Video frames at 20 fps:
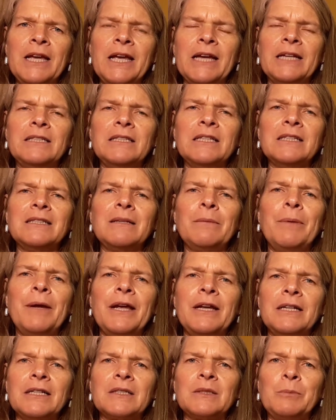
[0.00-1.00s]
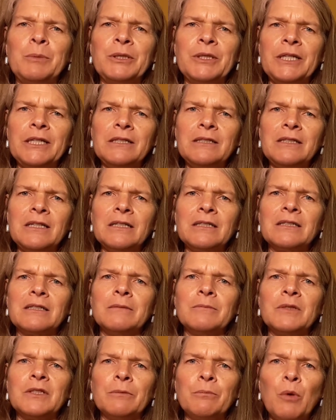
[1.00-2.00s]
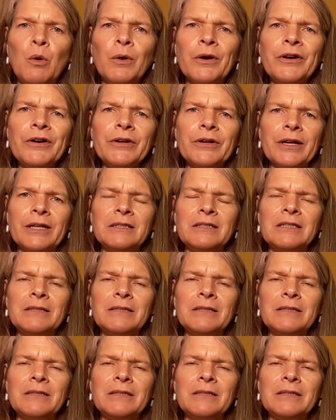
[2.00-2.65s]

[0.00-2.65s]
anticipate experiencing some support and